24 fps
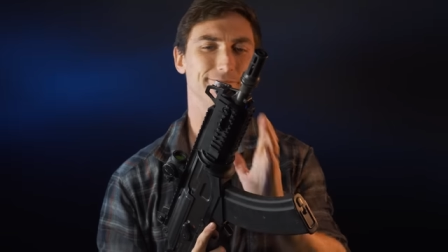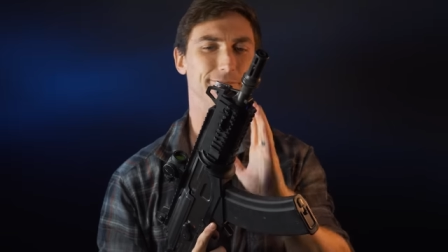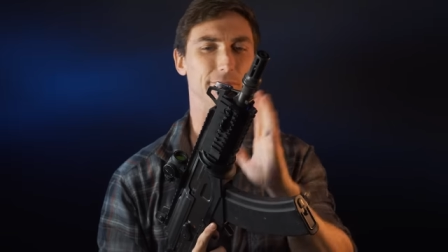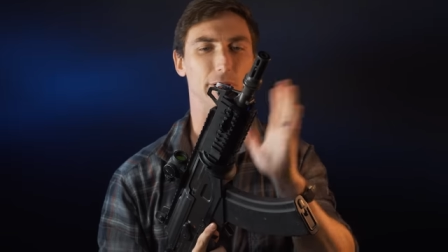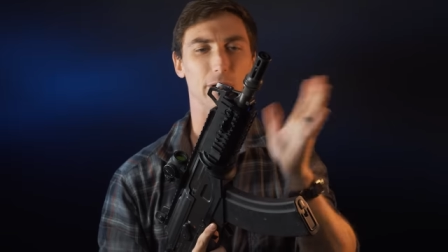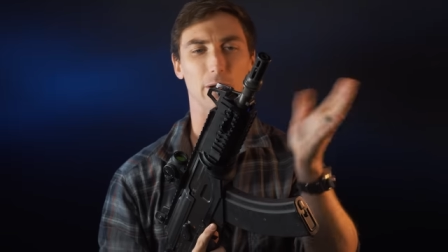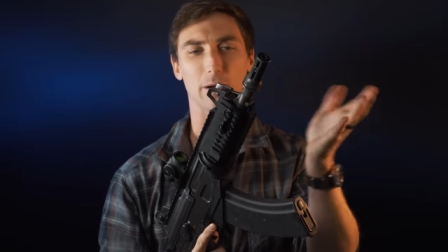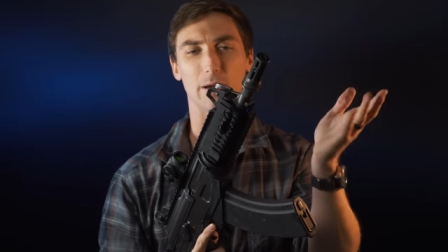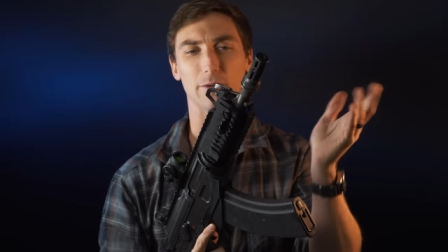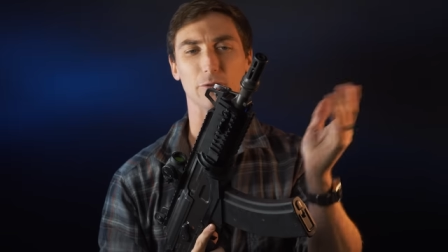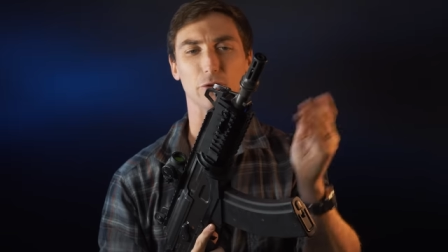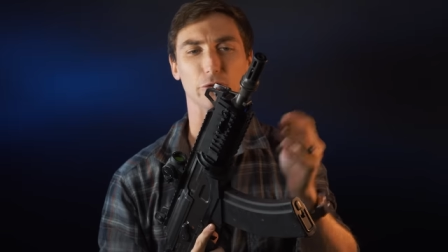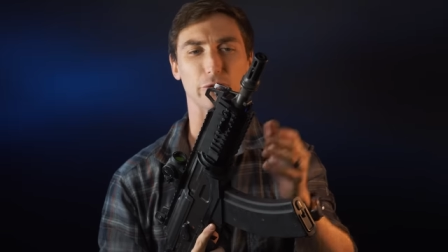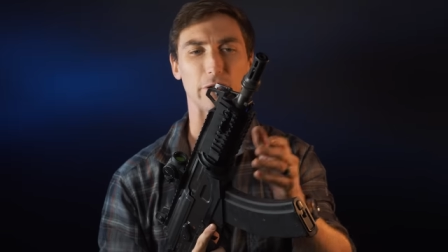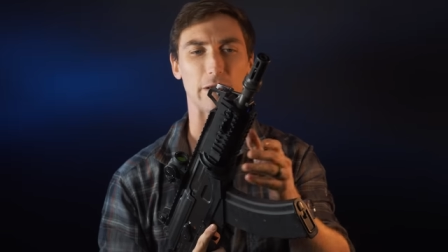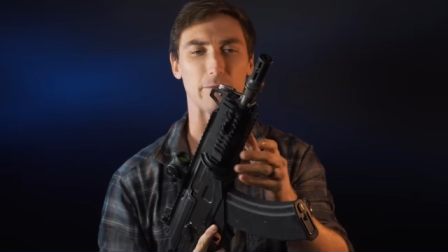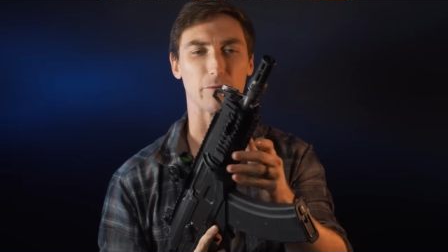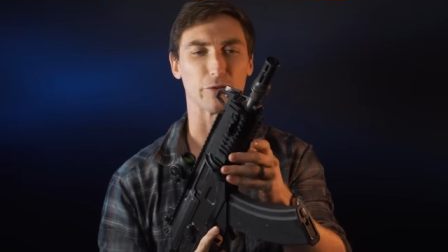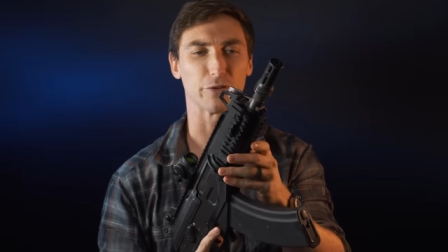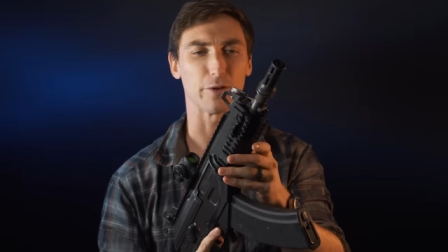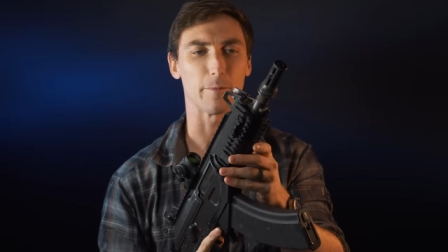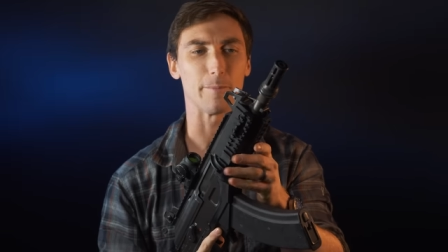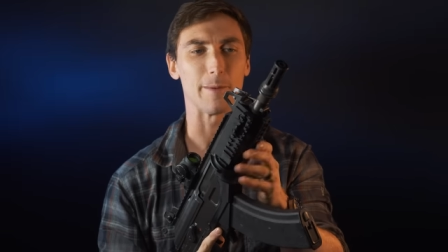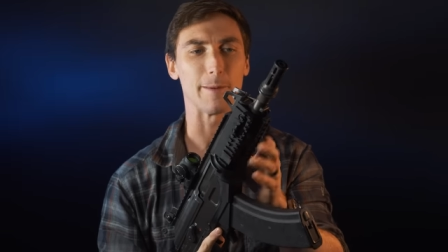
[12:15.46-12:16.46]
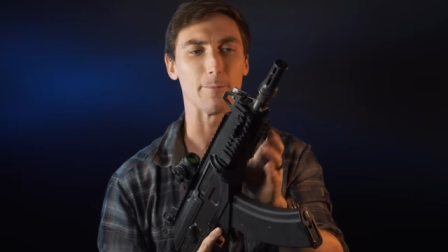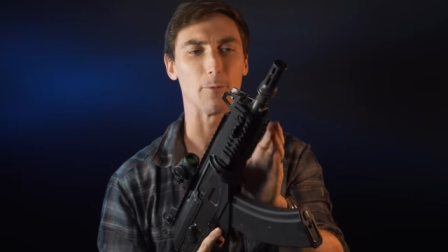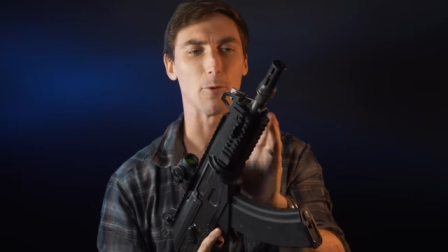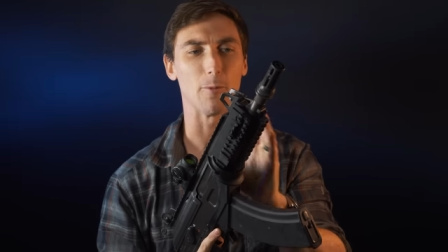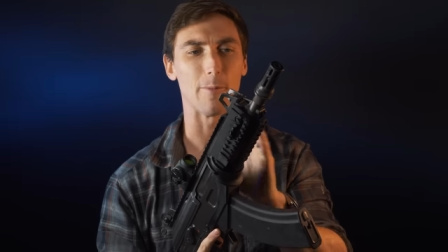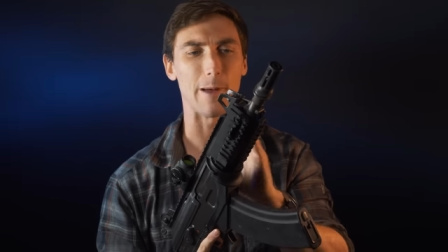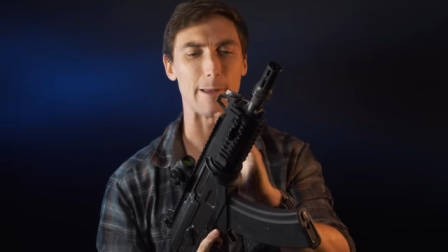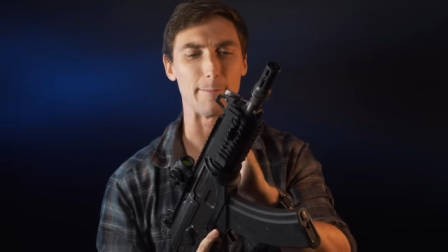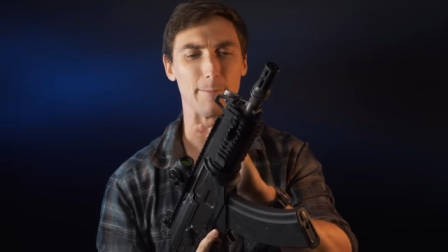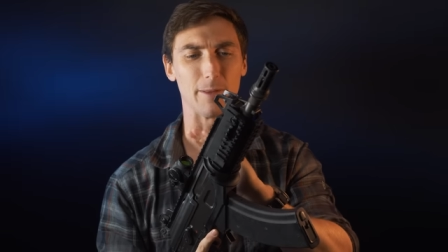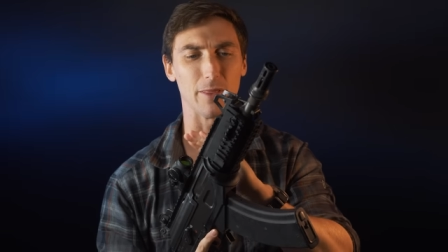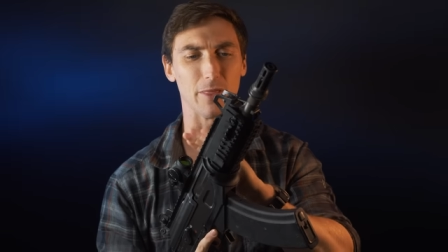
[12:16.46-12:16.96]
you know, I understand for some people
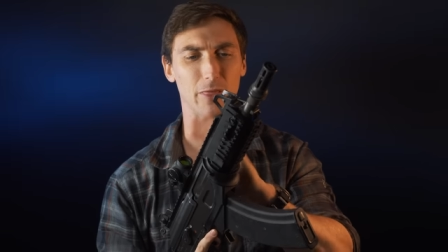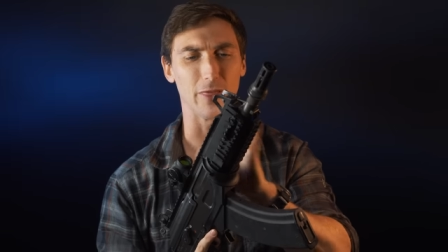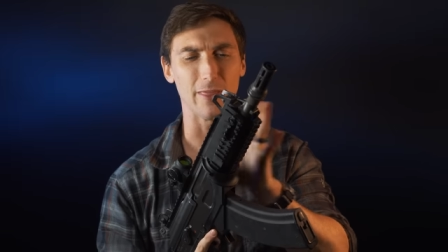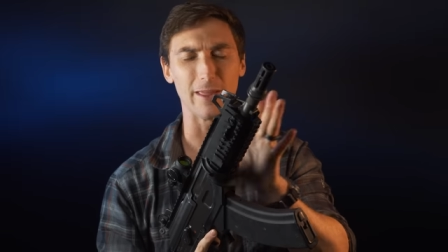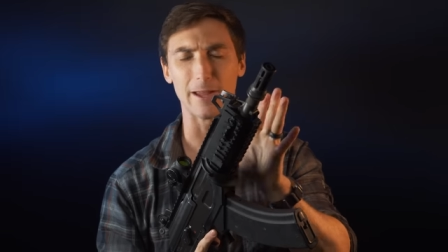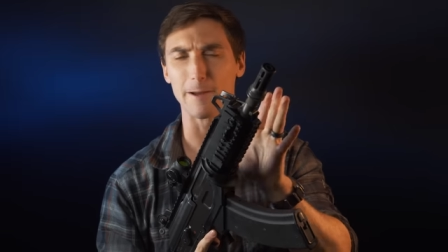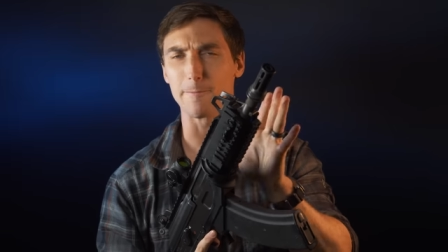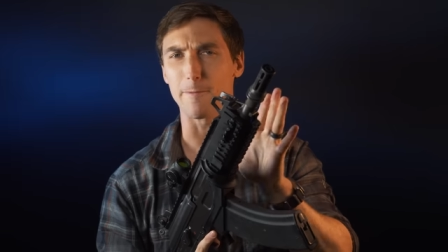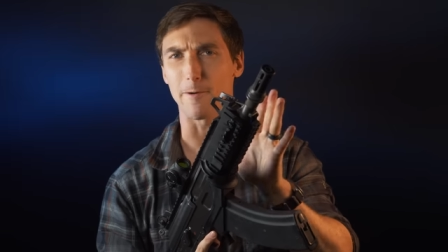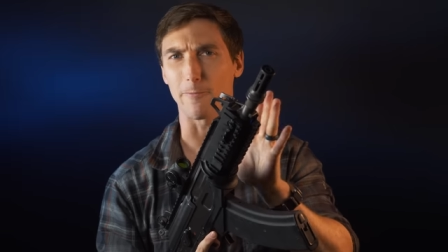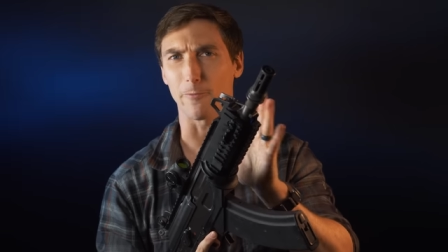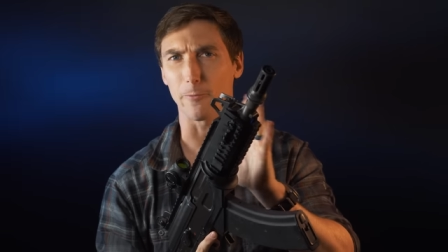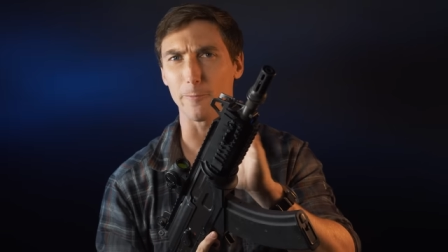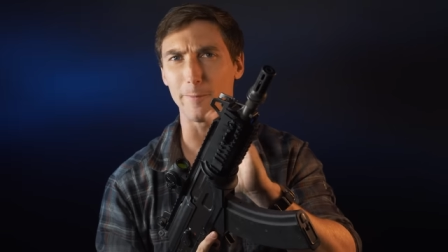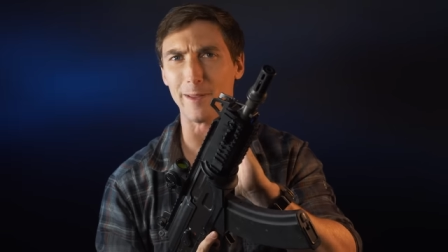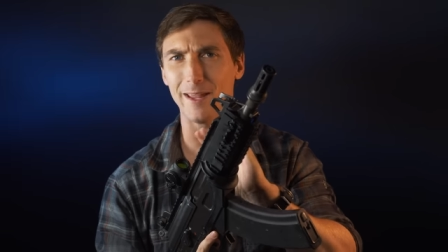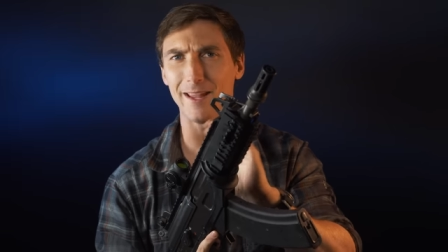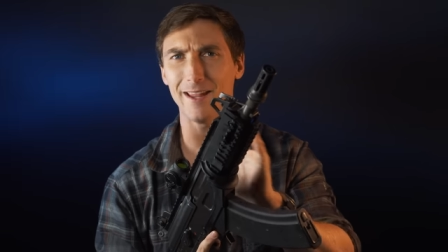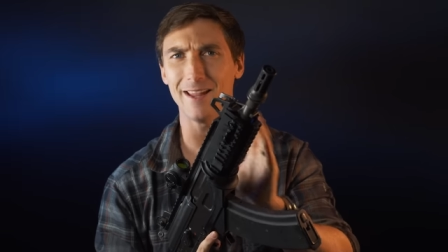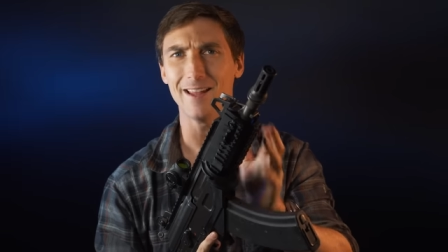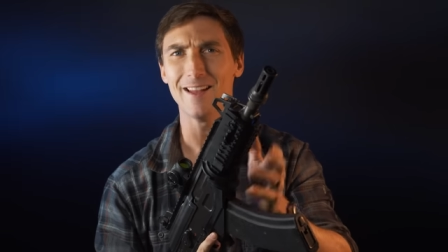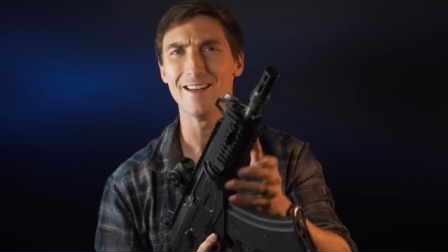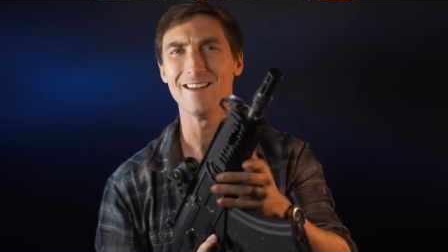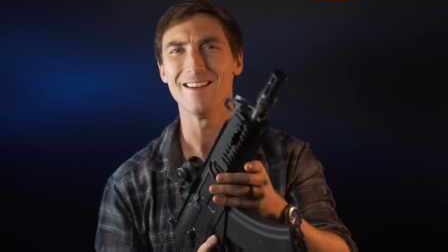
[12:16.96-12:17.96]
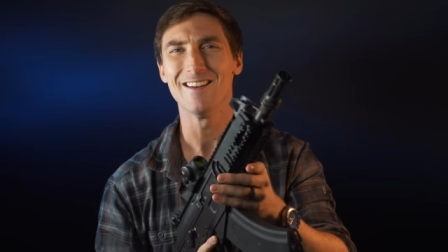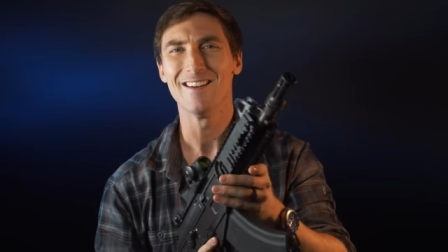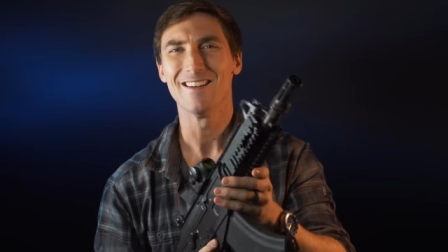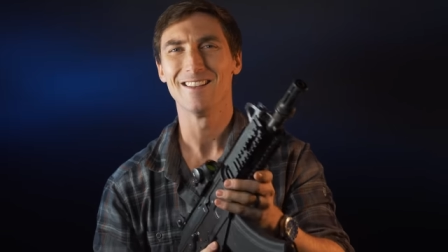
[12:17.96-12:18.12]
might be the thing, but for me,